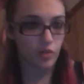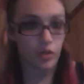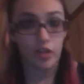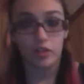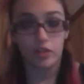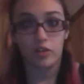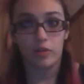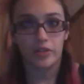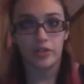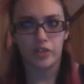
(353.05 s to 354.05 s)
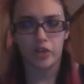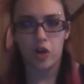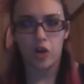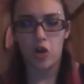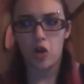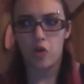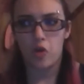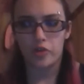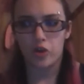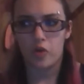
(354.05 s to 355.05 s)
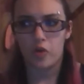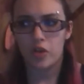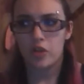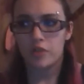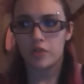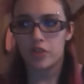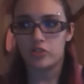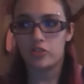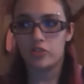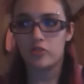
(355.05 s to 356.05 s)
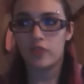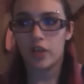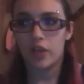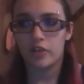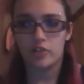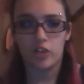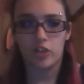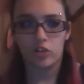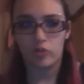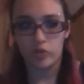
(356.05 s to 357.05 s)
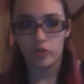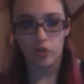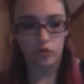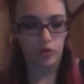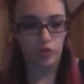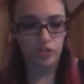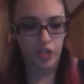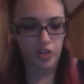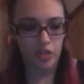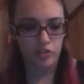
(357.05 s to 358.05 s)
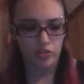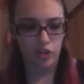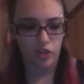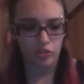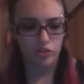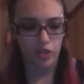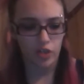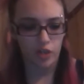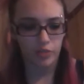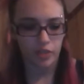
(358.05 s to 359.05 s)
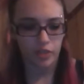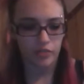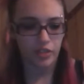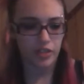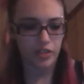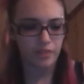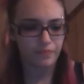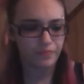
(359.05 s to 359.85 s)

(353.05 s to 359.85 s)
And they're always like, oh, you know, because you fucking are a Juggalo, you don't know shit. You're a Juggalo, shut up. Like, really?